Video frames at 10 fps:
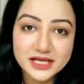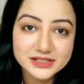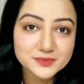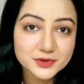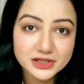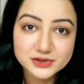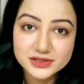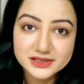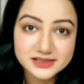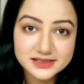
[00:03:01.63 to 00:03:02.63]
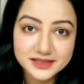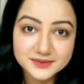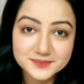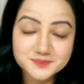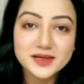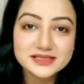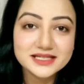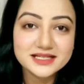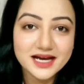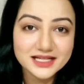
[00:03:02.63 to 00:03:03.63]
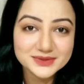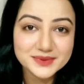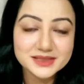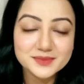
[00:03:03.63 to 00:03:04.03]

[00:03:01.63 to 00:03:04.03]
collagen production in the skin. So I'll take an adequate